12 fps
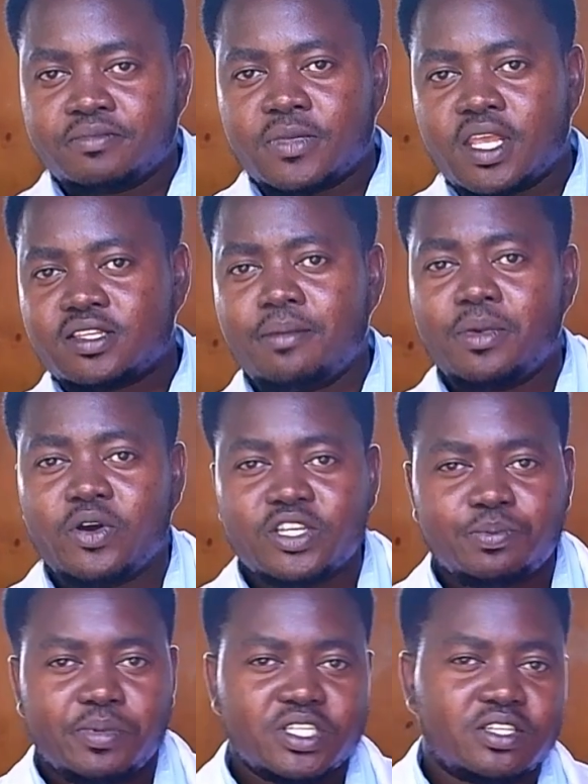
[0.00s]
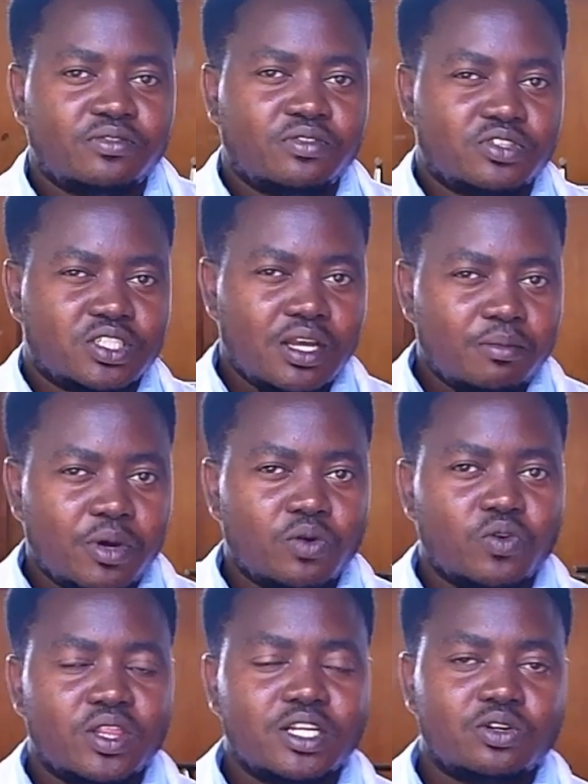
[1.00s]
somehow expensive for someone
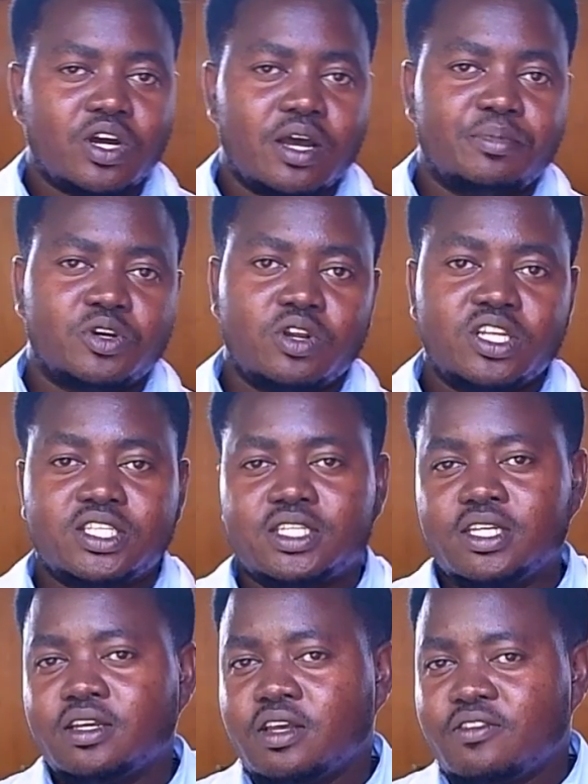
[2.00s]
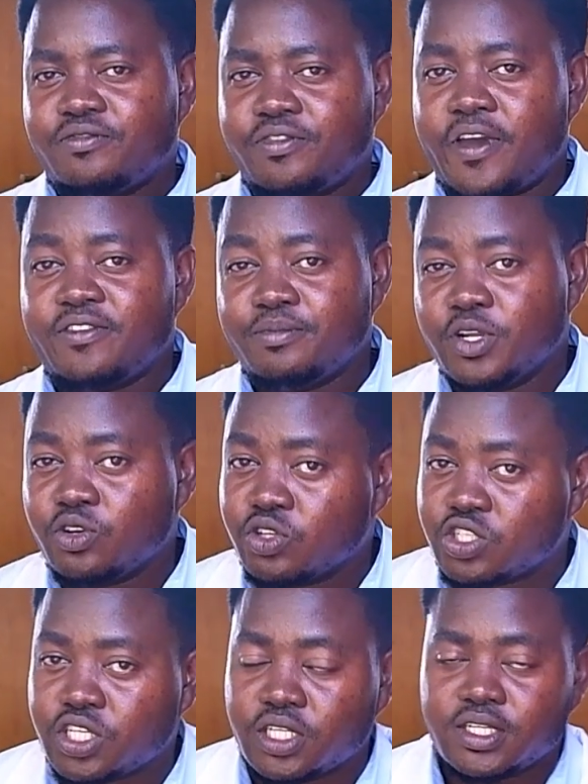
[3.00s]
with little capital, let's say 5 million
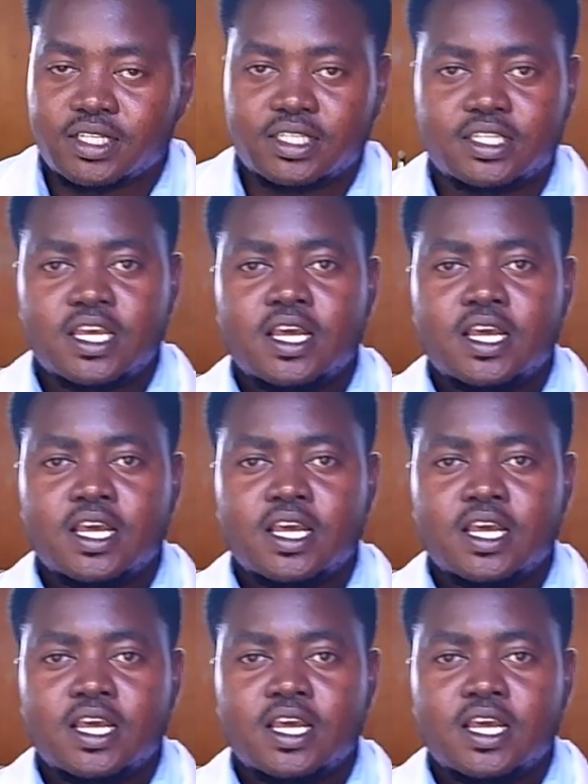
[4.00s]
shillings,